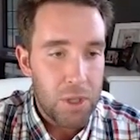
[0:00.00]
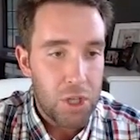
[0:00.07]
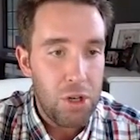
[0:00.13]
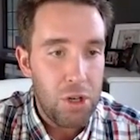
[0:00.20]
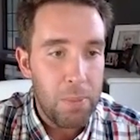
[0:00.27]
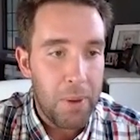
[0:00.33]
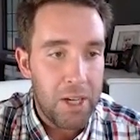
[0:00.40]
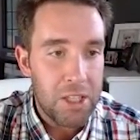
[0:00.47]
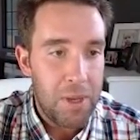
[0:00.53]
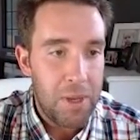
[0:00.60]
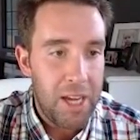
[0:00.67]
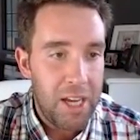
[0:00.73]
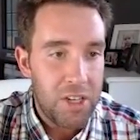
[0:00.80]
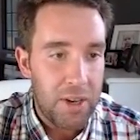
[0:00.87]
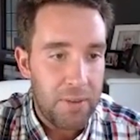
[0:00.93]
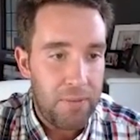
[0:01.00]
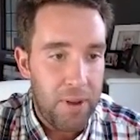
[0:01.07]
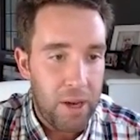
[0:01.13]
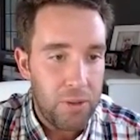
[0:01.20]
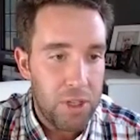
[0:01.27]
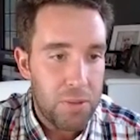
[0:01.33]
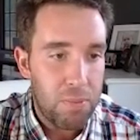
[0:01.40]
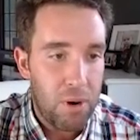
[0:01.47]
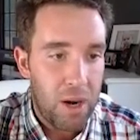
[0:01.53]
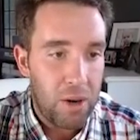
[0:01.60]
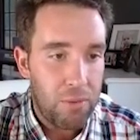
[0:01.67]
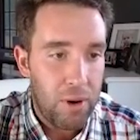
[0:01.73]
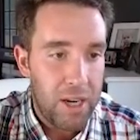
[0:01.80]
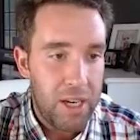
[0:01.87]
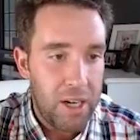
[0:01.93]
coupons page. I found this product
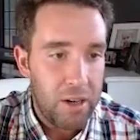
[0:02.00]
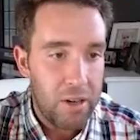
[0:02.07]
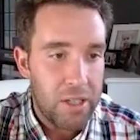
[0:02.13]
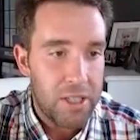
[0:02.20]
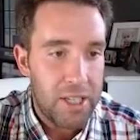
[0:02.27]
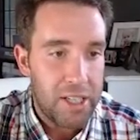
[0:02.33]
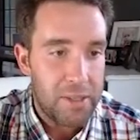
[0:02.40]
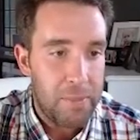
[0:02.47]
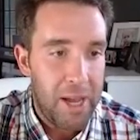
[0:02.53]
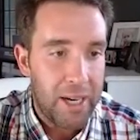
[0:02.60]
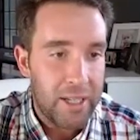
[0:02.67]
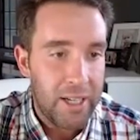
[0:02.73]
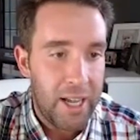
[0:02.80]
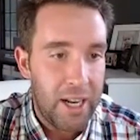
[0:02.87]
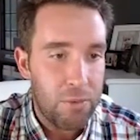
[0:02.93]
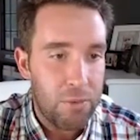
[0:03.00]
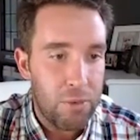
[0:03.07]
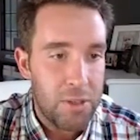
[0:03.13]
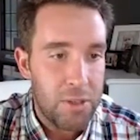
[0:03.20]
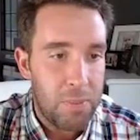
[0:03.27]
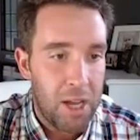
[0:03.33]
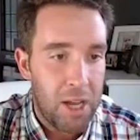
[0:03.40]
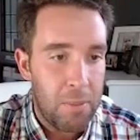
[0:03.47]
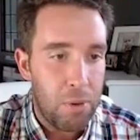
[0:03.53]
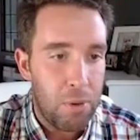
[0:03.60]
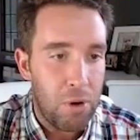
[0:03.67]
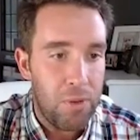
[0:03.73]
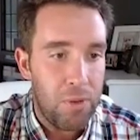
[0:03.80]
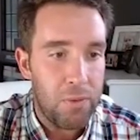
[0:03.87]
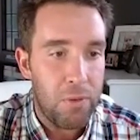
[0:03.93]
right here. It says magnetic wristband,
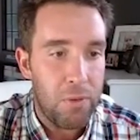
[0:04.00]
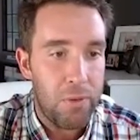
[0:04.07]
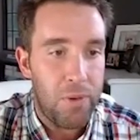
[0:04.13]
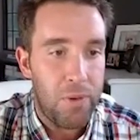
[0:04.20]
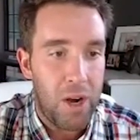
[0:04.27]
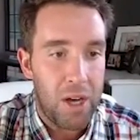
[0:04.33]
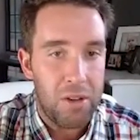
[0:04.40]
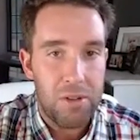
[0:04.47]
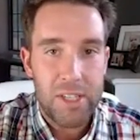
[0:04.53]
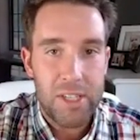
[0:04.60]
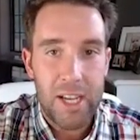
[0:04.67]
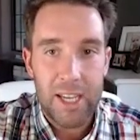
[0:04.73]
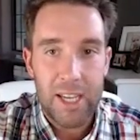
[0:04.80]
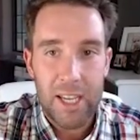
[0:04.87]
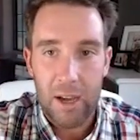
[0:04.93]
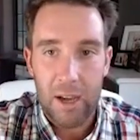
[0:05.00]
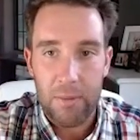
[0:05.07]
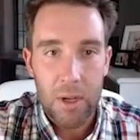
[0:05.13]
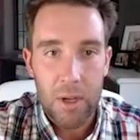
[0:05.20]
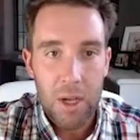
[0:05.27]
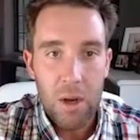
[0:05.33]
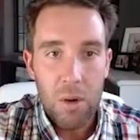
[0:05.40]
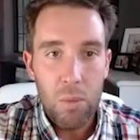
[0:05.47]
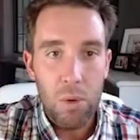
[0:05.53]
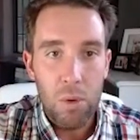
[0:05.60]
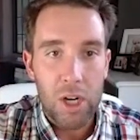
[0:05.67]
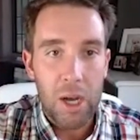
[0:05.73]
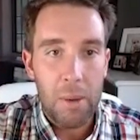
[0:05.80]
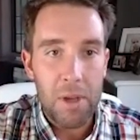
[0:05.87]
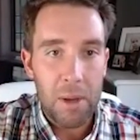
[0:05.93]
perfect for Father's Day gift. We're
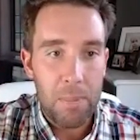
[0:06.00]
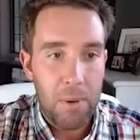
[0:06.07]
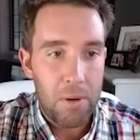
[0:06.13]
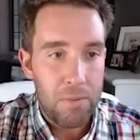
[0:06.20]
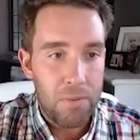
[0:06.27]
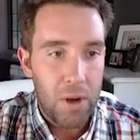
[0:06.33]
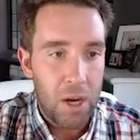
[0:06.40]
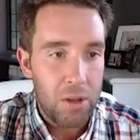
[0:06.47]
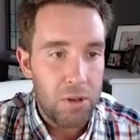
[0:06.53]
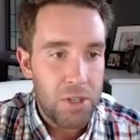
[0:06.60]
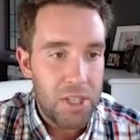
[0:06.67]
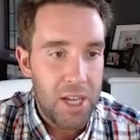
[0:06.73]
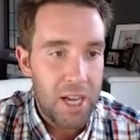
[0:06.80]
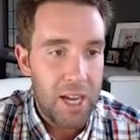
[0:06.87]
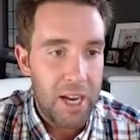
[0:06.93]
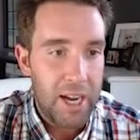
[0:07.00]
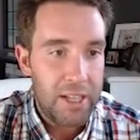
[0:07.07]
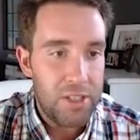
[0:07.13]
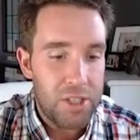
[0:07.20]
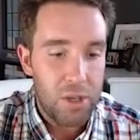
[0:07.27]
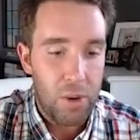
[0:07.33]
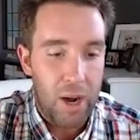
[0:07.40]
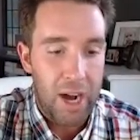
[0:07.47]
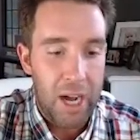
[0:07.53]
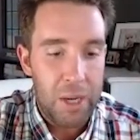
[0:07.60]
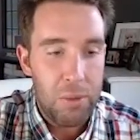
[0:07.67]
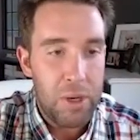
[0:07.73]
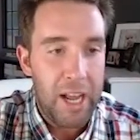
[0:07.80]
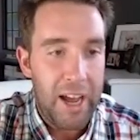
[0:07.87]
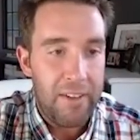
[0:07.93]
coming up on Father's Day, and so I
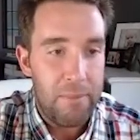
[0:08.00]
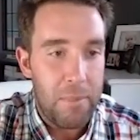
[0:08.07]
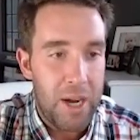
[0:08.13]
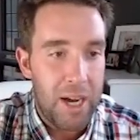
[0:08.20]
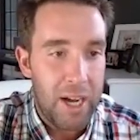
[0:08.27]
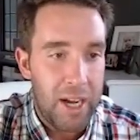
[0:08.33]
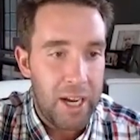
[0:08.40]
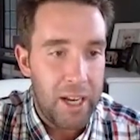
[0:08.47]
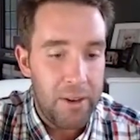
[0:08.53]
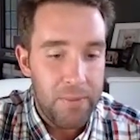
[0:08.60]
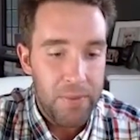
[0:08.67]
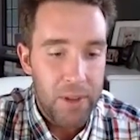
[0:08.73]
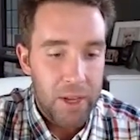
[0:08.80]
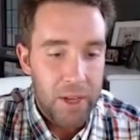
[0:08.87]
would have mine